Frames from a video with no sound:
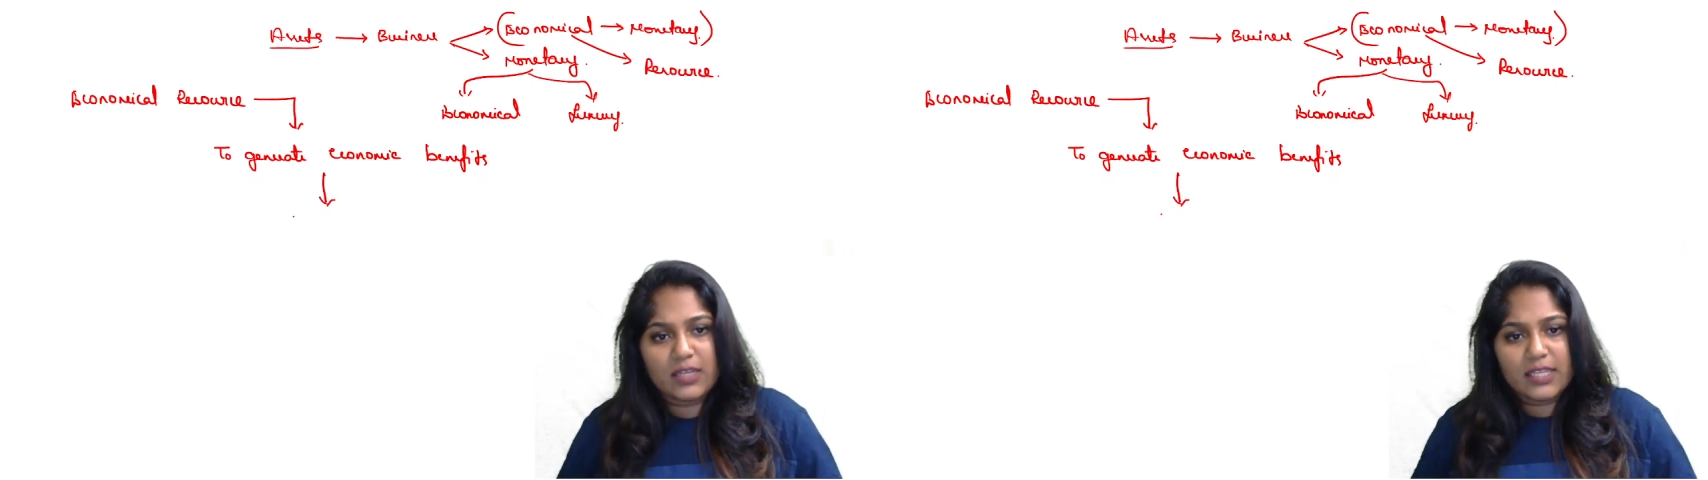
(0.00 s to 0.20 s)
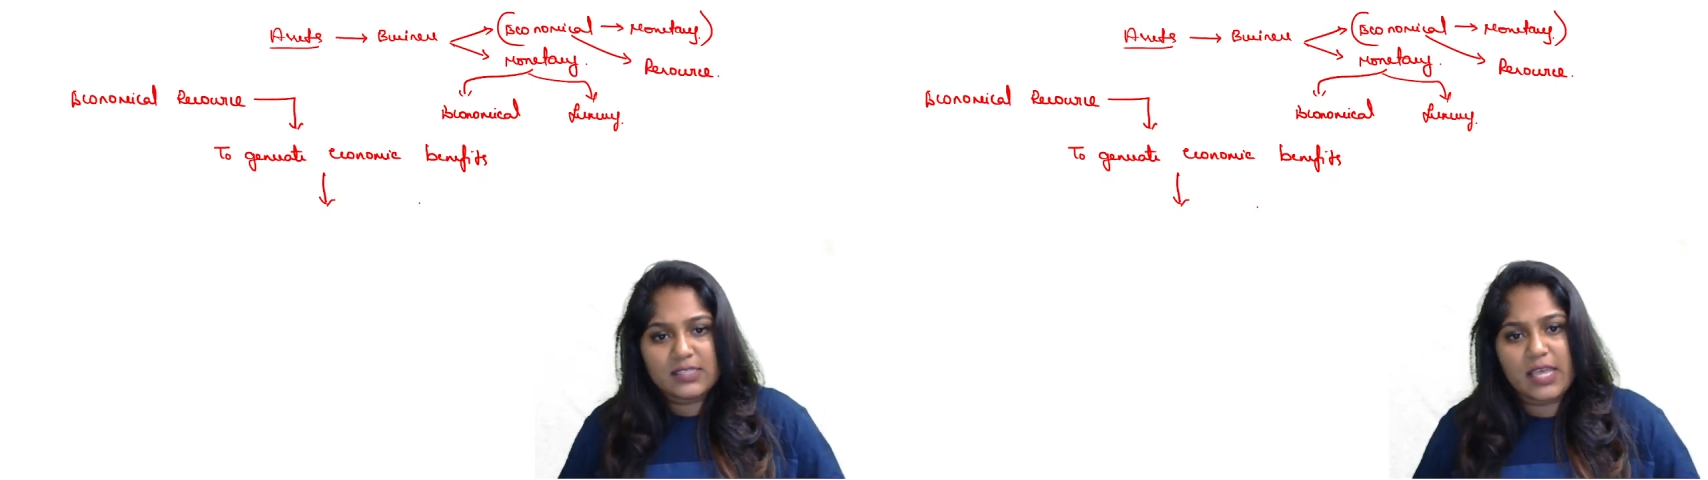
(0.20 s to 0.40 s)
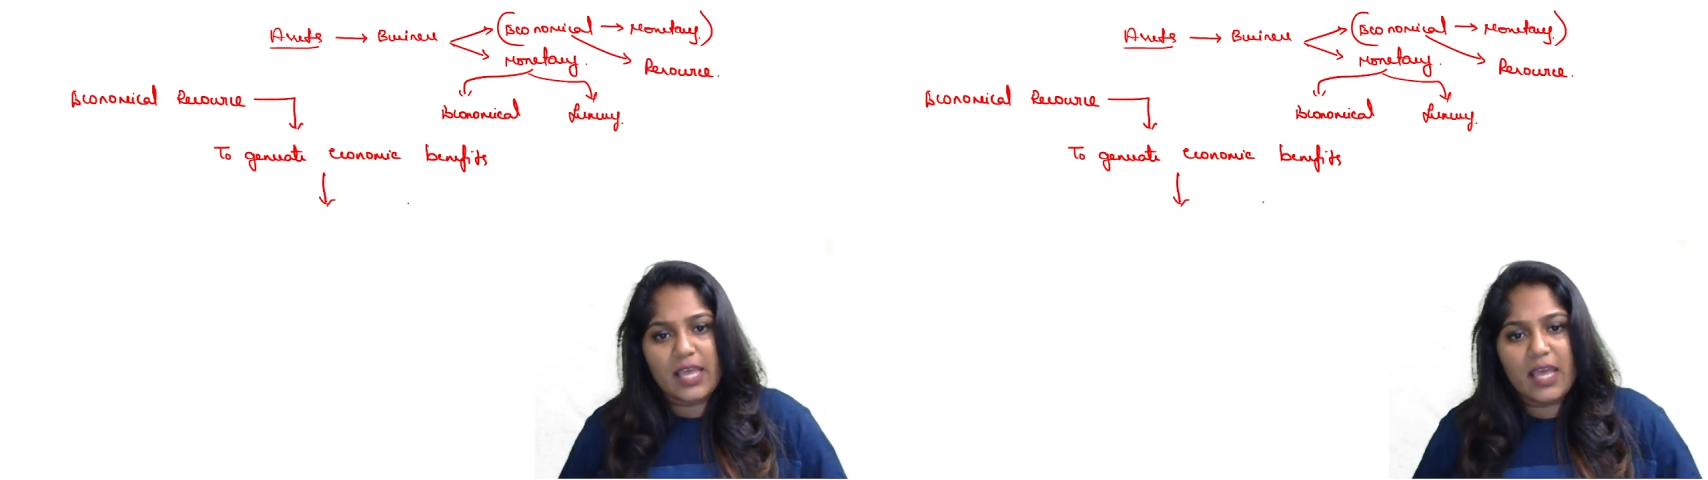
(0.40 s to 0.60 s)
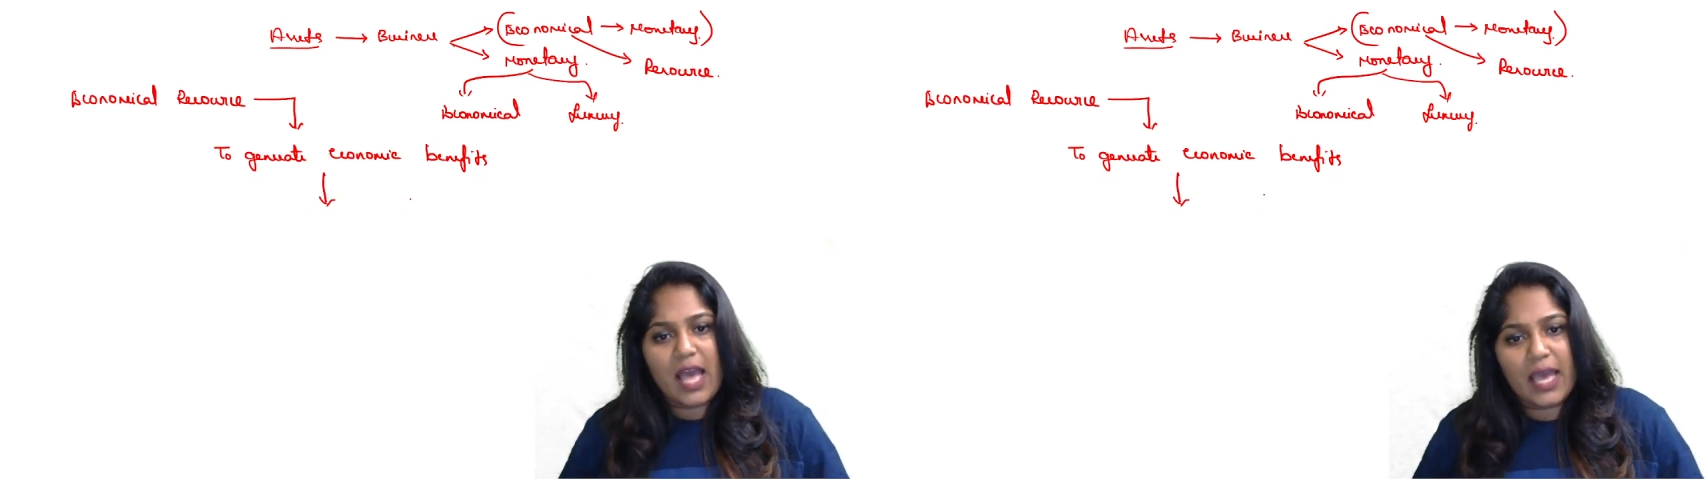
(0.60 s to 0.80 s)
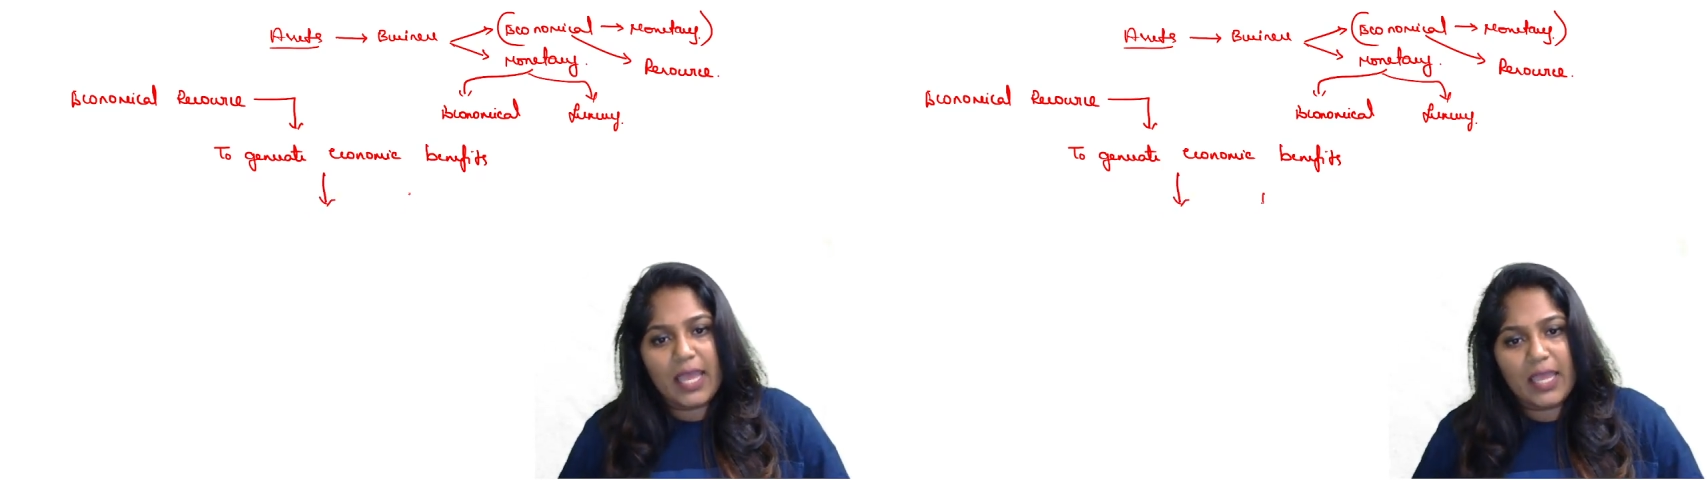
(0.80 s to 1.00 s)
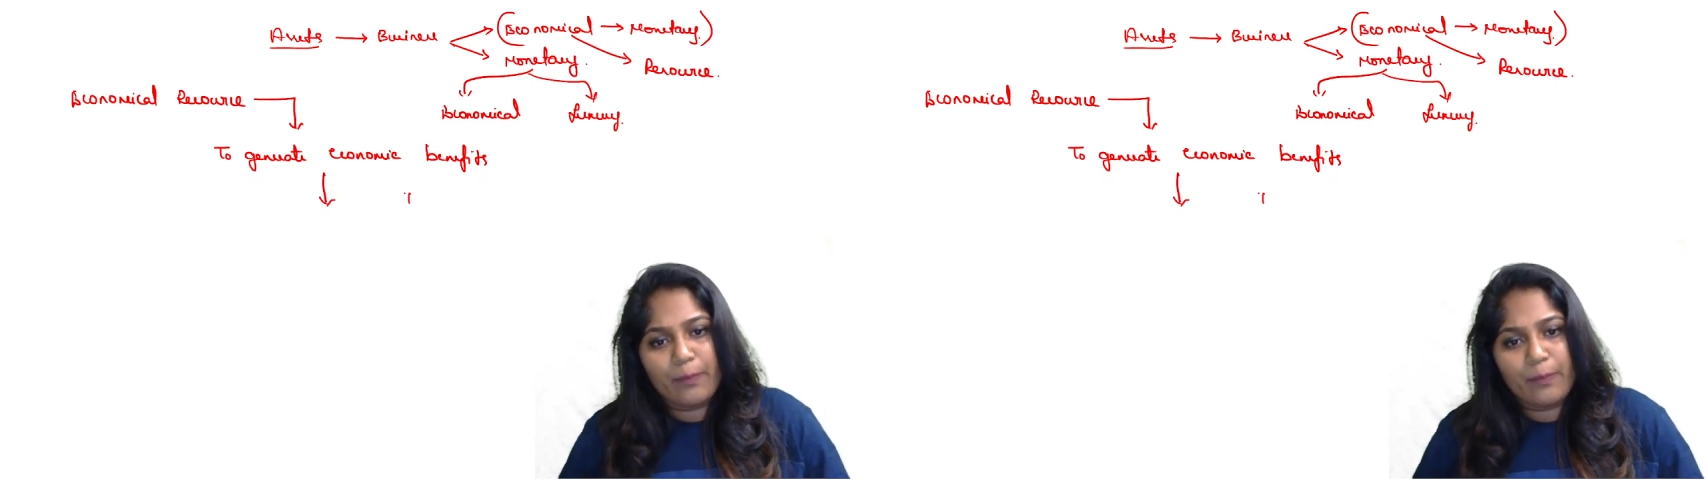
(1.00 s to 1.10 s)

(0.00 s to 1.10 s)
let's say I